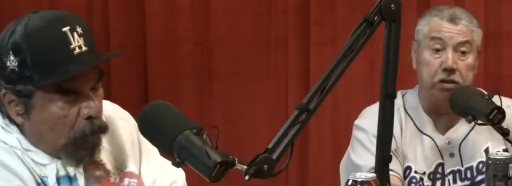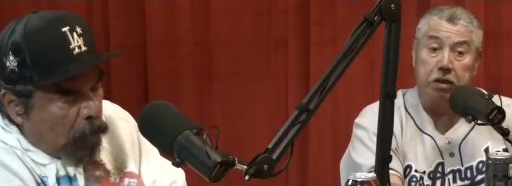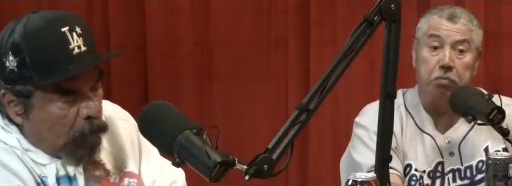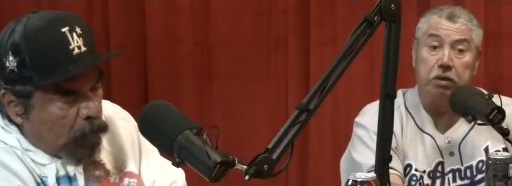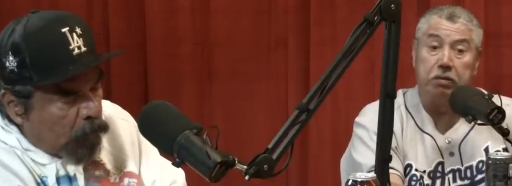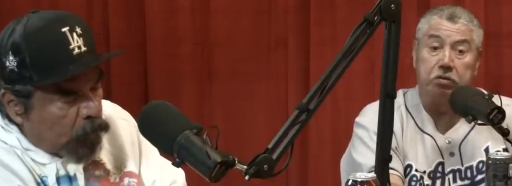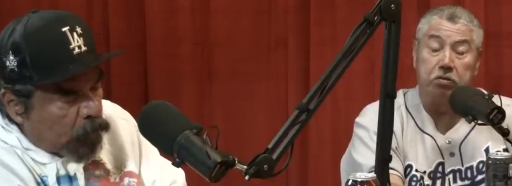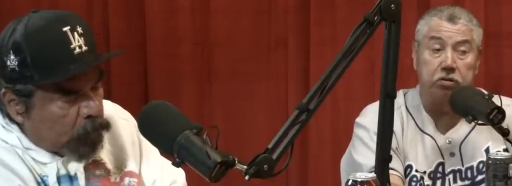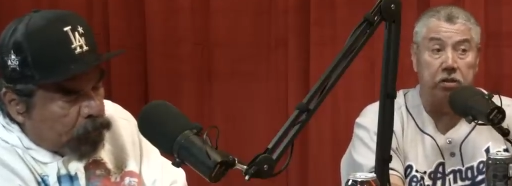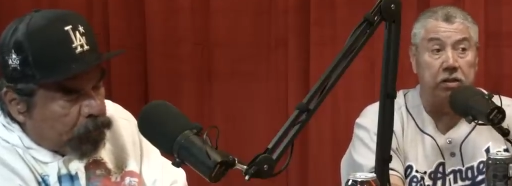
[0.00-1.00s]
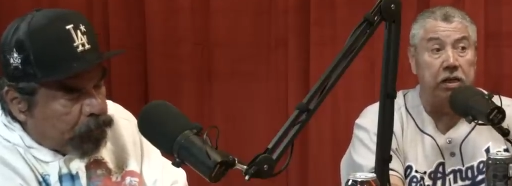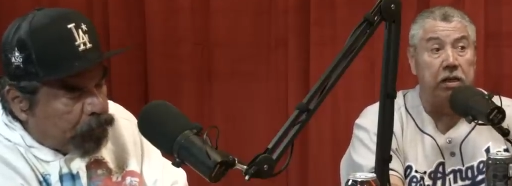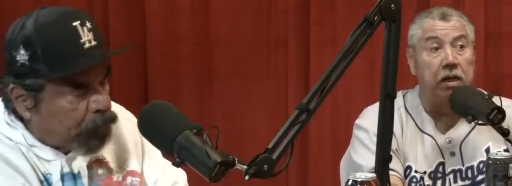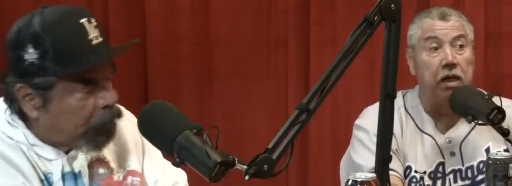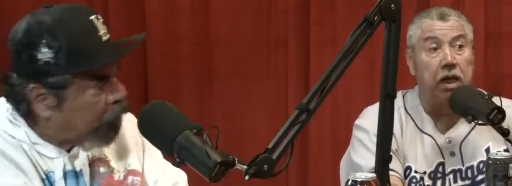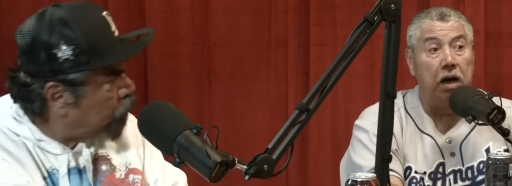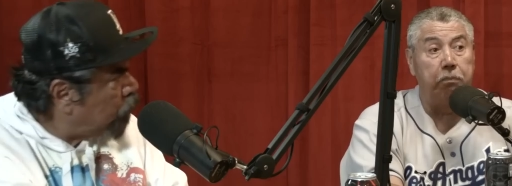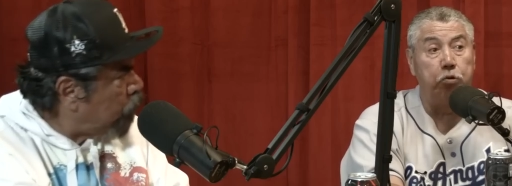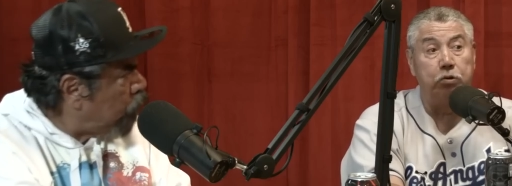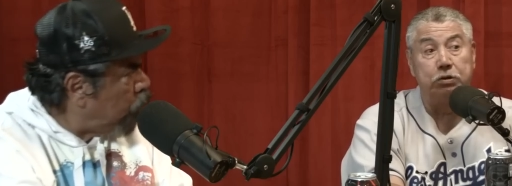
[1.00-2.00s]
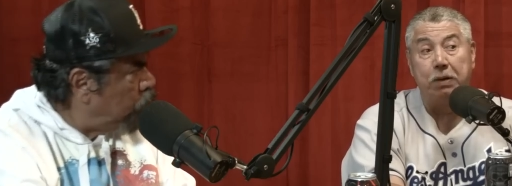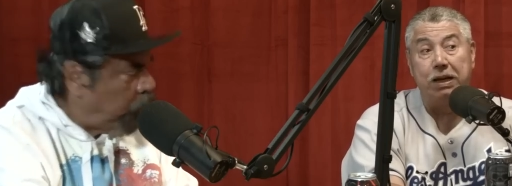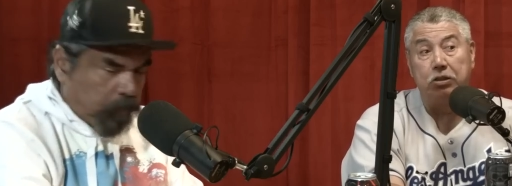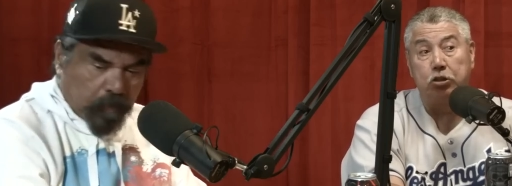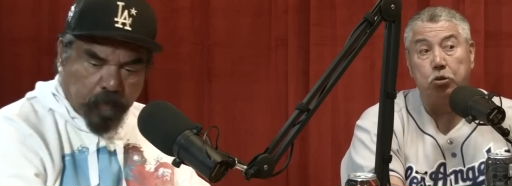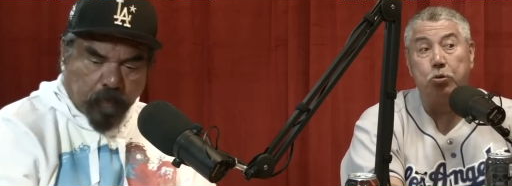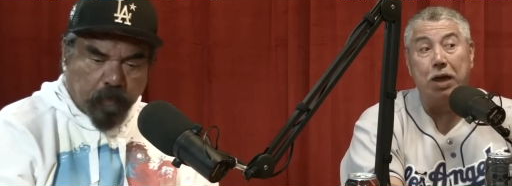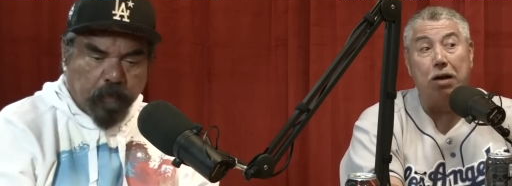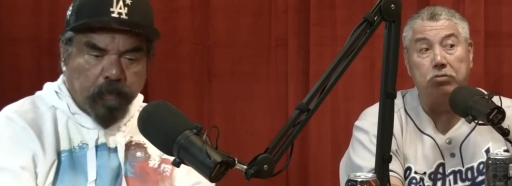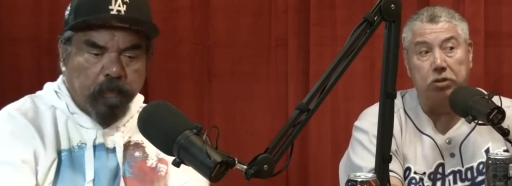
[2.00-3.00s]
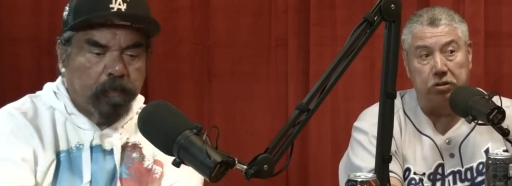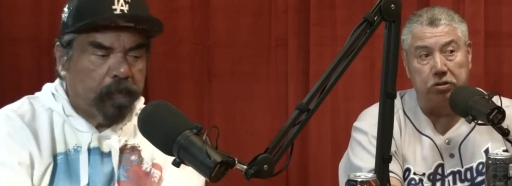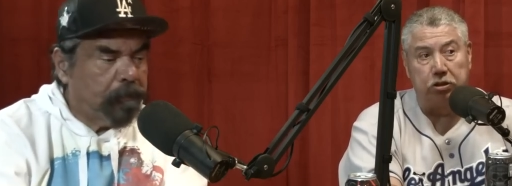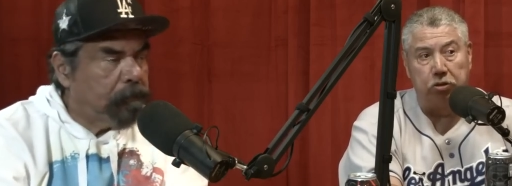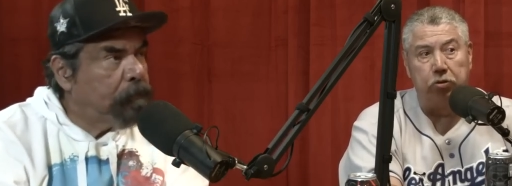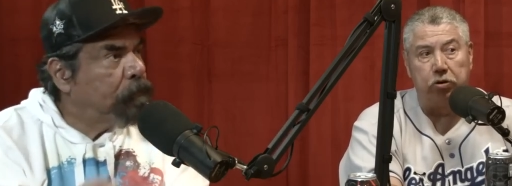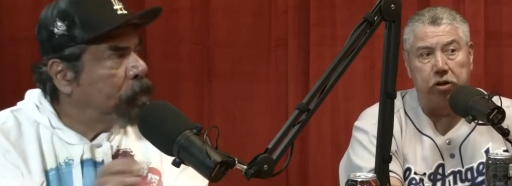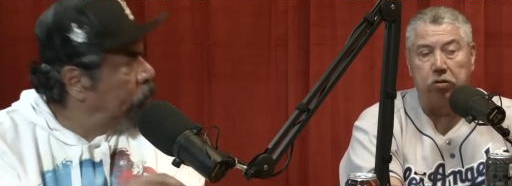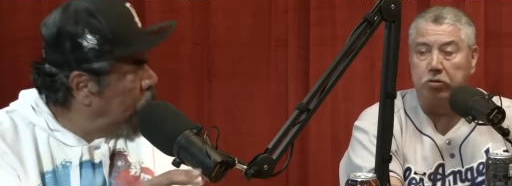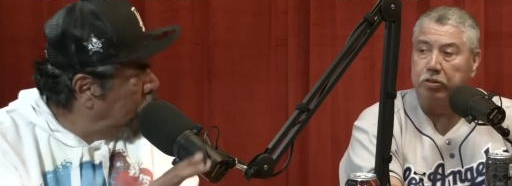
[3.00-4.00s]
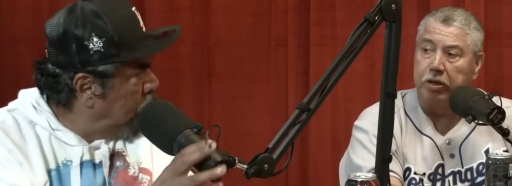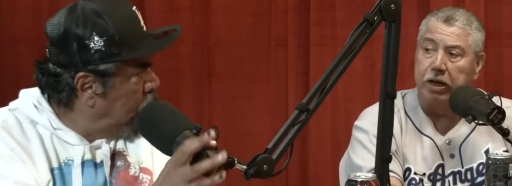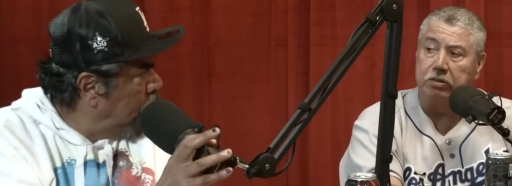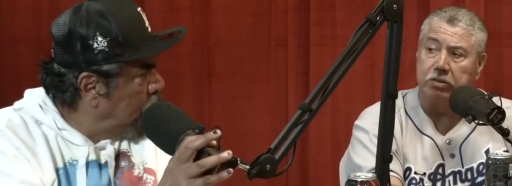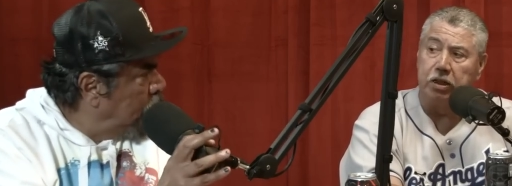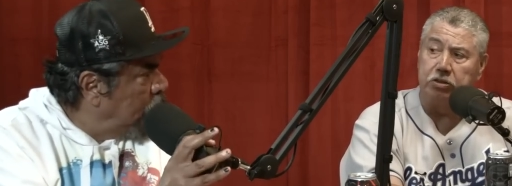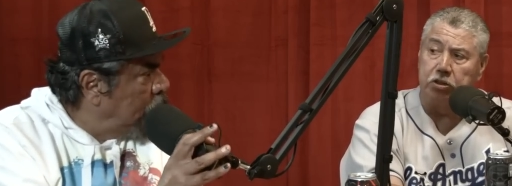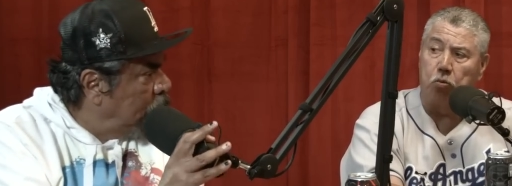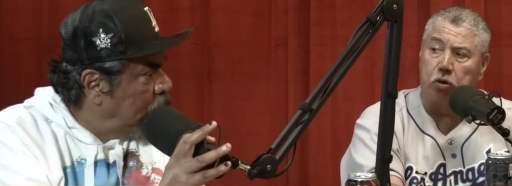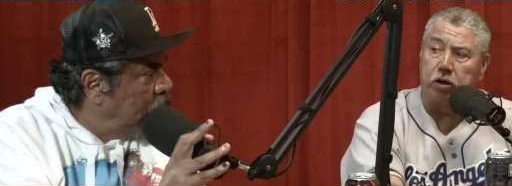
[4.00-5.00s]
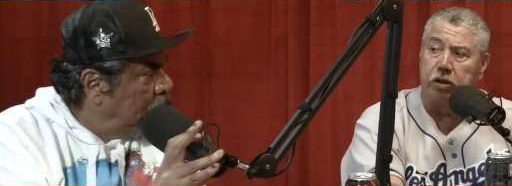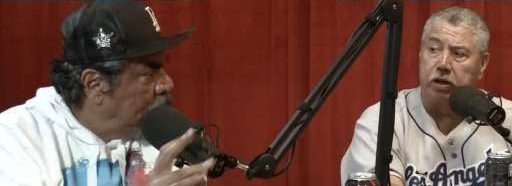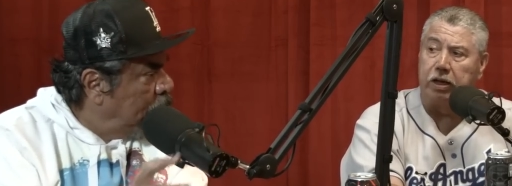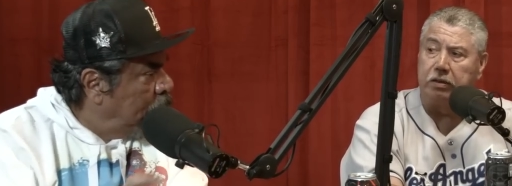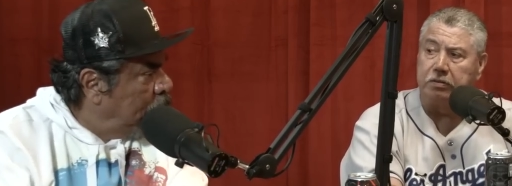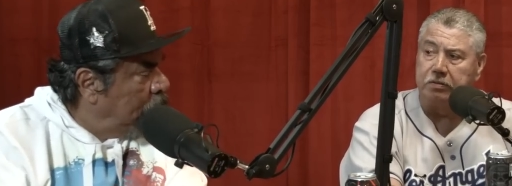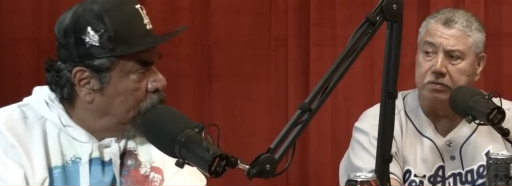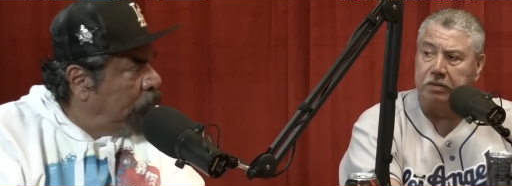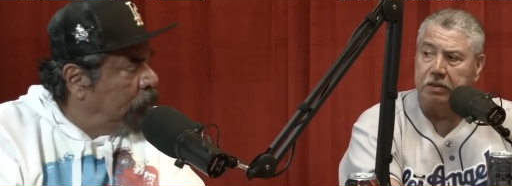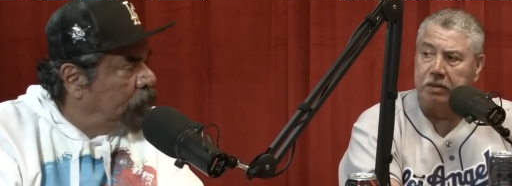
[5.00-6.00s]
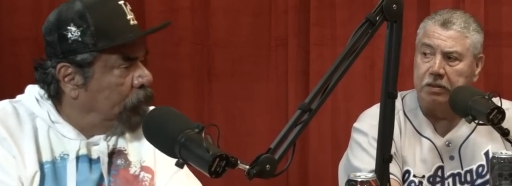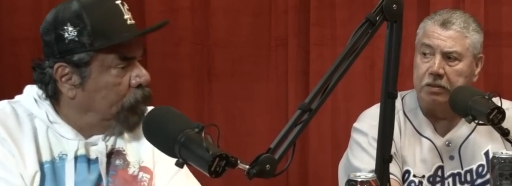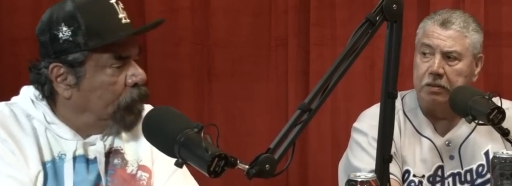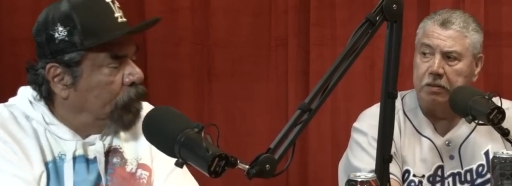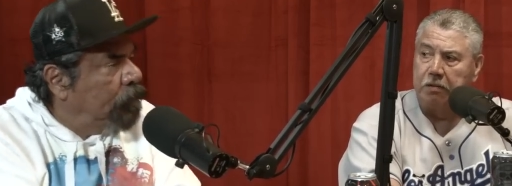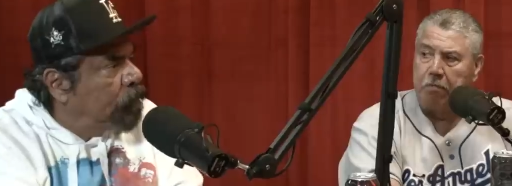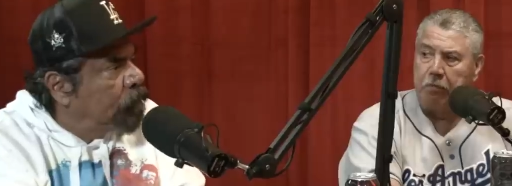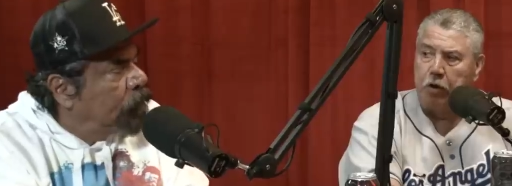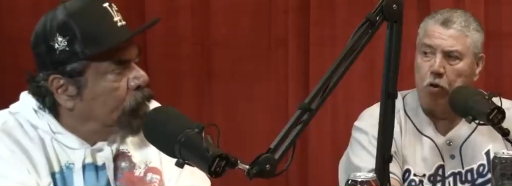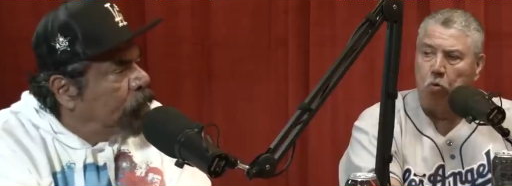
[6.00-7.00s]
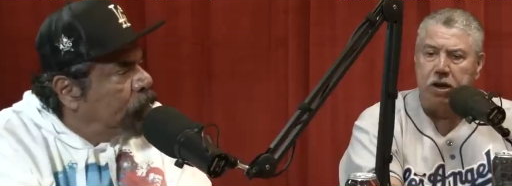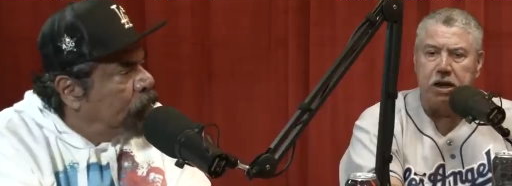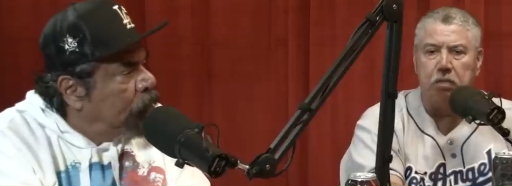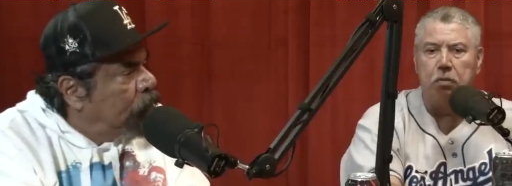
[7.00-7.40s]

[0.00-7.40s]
Speaker 1: He believes there's up to as many as 2,000 serial killers in the United States still working today. You know, we come